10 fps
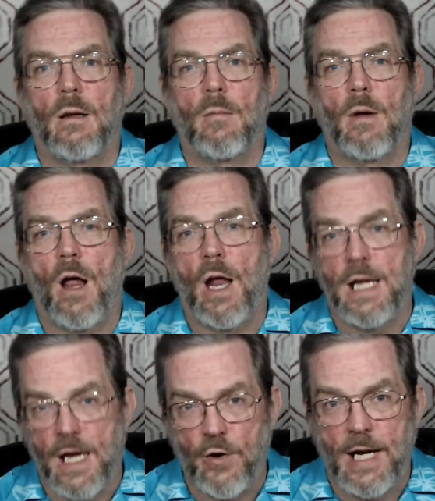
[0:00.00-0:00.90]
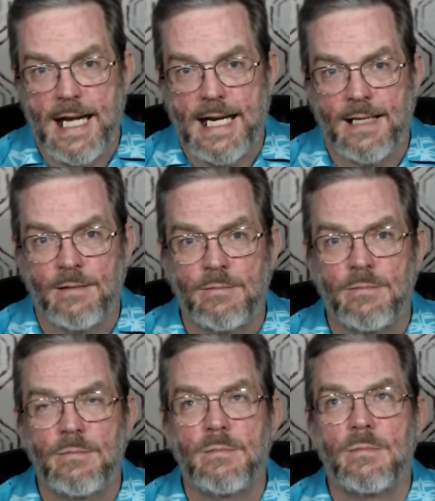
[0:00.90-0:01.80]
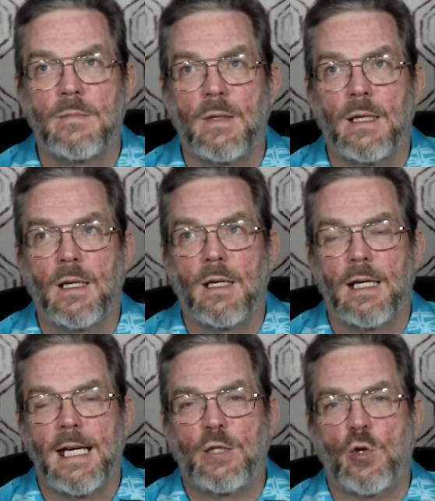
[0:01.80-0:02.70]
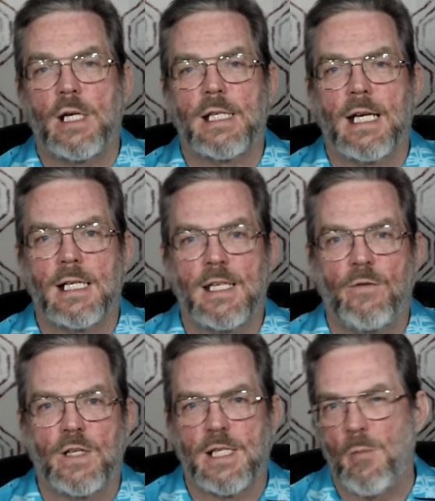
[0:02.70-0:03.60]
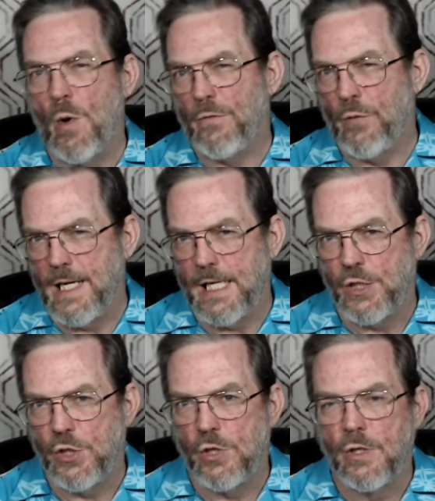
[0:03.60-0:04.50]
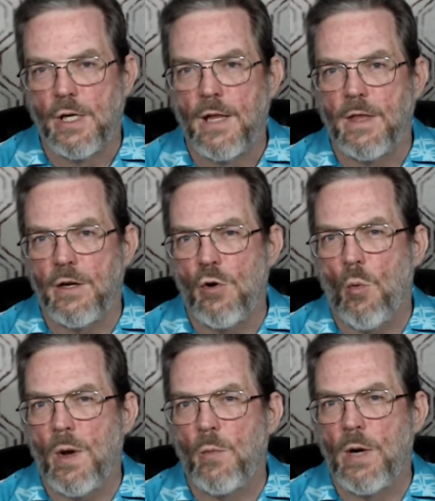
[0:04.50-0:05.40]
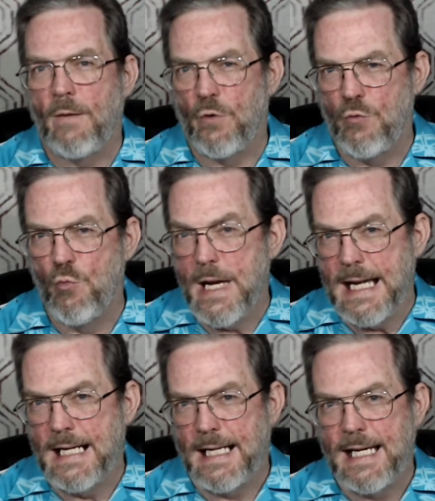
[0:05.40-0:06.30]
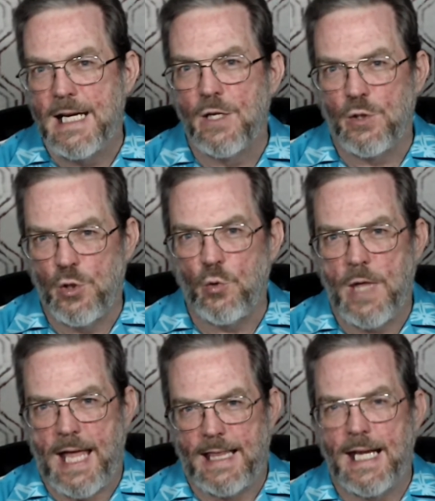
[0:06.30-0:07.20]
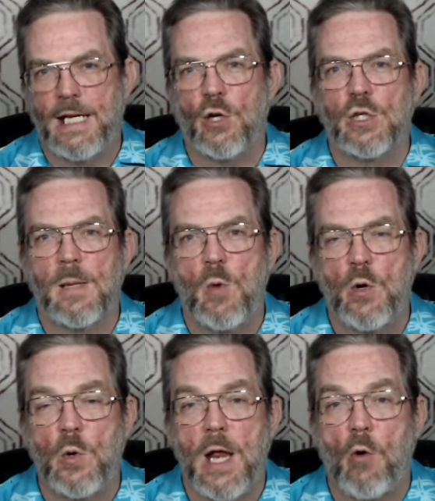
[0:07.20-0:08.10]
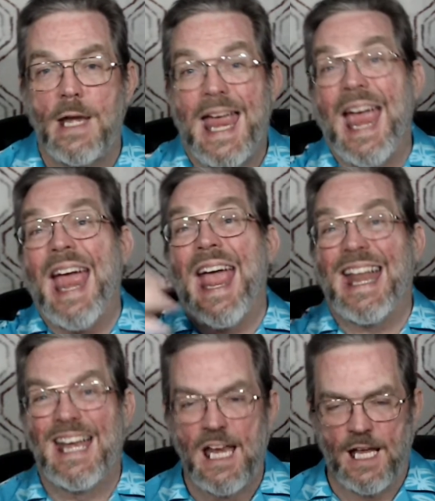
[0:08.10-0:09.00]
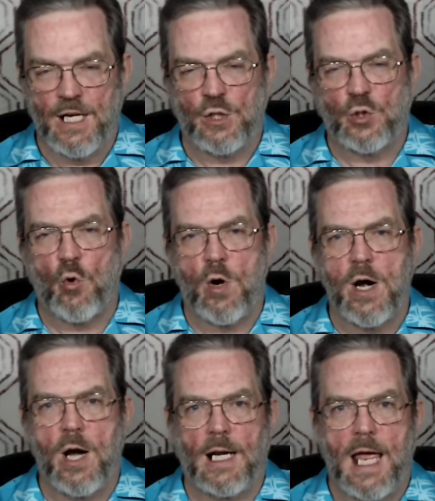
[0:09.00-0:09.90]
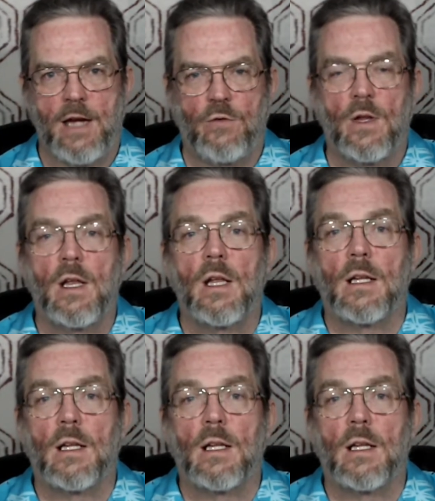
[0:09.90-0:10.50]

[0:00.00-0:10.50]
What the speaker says: On the other hand, he treats it as if it's somewhat freakish, that no one would ever really do that, that it took someone who had already had an extraordinary life, like